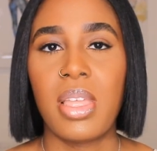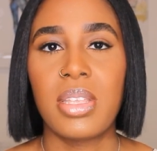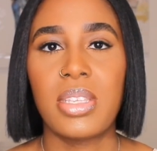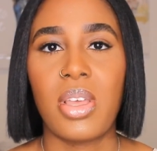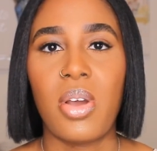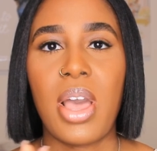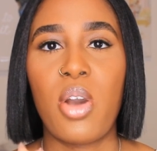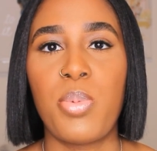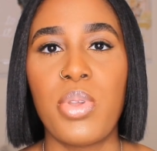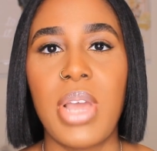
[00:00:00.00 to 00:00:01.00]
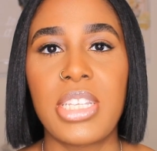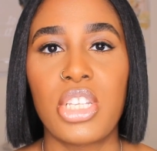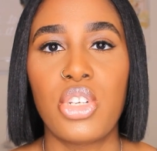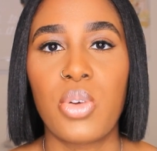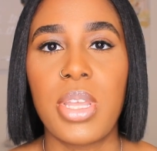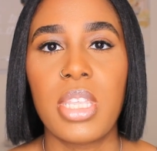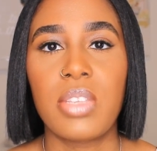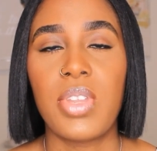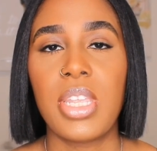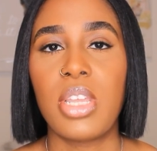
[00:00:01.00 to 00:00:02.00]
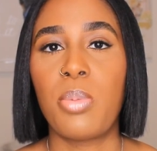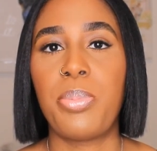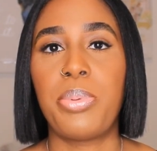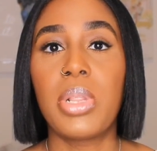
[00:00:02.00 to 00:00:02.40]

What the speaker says: So I hope you guys enjoyed this video.